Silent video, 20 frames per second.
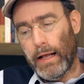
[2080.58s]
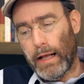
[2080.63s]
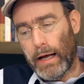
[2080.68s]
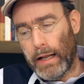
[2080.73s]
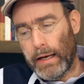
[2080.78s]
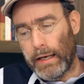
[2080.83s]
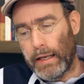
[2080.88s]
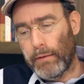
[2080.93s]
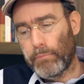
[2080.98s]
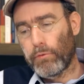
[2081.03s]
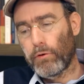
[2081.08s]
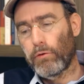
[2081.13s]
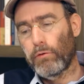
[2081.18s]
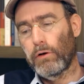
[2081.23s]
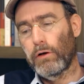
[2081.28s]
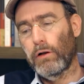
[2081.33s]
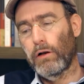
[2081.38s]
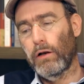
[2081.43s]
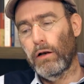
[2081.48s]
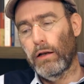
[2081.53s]
a
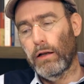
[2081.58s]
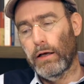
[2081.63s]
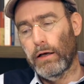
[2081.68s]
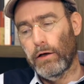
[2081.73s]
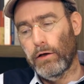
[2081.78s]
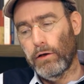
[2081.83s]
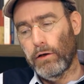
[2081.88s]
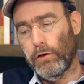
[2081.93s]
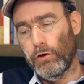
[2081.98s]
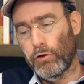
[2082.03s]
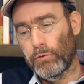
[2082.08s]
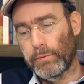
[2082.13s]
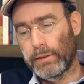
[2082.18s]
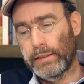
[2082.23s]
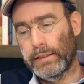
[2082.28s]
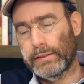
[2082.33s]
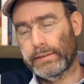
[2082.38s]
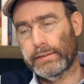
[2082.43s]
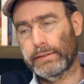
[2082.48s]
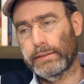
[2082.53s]
liberal,
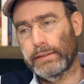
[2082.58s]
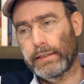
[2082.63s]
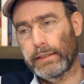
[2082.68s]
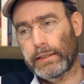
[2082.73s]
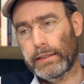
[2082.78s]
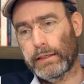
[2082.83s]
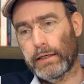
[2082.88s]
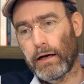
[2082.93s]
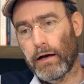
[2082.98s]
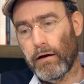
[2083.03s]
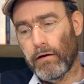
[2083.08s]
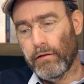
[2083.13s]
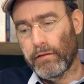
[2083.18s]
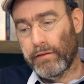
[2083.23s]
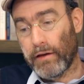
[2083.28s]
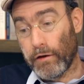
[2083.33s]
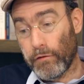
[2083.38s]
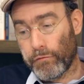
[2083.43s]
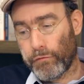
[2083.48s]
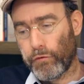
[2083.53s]
humanistic,
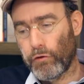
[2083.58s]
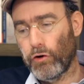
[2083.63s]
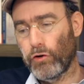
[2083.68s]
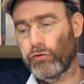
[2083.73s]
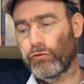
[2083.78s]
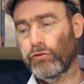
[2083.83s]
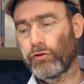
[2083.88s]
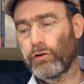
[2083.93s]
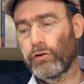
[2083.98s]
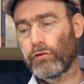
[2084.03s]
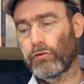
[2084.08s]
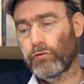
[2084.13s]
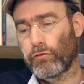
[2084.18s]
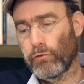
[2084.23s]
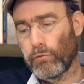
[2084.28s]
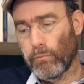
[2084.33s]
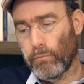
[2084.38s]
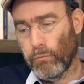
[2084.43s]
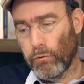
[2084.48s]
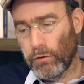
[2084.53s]
divergent,
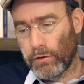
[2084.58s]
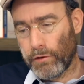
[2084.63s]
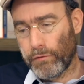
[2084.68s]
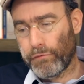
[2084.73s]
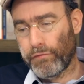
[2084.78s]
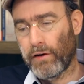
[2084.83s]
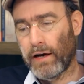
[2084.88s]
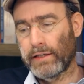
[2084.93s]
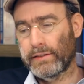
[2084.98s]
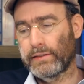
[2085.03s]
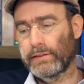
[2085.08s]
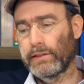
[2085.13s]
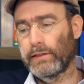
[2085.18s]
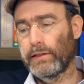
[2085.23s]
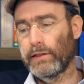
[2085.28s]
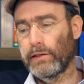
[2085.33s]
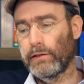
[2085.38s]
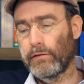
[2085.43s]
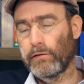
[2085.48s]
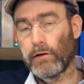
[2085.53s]

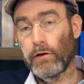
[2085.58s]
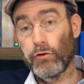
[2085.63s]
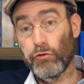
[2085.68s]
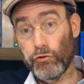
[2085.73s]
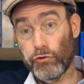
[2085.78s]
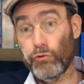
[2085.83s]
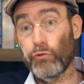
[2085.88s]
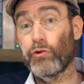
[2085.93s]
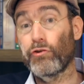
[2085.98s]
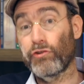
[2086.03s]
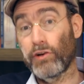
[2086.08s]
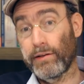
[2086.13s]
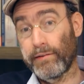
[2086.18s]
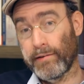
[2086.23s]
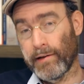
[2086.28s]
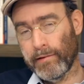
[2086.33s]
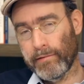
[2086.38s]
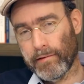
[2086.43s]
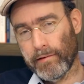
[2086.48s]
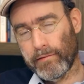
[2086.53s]
multifaceted Jewish
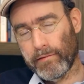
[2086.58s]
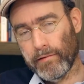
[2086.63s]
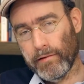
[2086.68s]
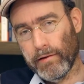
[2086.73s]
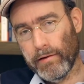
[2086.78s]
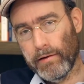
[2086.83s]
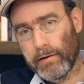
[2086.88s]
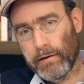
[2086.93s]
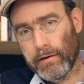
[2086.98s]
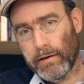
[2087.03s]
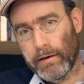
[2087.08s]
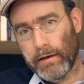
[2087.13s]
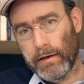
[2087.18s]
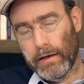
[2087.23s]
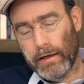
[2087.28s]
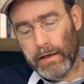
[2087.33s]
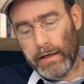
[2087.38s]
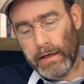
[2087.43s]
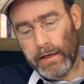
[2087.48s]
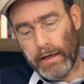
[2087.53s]
identity
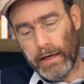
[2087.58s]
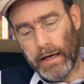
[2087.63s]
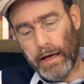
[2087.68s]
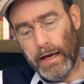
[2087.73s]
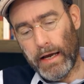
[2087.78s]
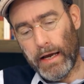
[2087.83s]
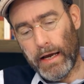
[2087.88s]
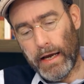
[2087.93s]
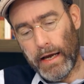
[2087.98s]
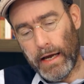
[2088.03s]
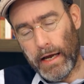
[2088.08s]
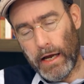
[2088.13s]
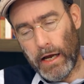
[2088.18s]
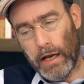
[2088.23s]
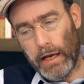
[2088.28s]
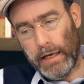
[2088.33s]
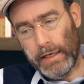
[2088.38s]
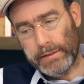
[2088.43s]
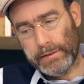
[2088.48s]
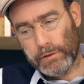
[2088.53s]

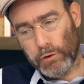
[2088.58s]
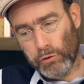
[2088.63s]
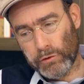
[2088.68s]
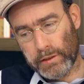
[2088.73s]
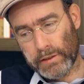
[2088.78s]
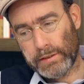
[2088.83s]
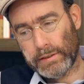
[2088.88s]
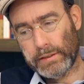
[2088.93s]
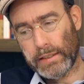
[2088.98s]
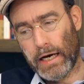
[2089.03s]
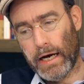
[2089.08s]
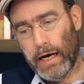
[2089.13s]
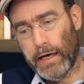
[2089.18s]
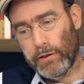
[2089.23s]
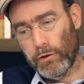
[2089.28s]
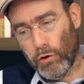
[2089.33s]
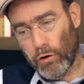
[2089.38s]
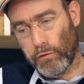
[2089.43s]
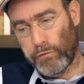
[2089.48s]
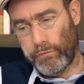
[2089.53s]
is on the
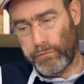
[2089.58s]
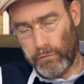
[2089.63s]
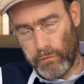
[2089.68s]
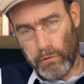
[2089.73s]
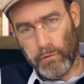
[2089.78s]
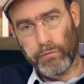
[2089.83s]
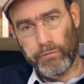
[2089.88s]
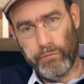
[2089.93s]
side of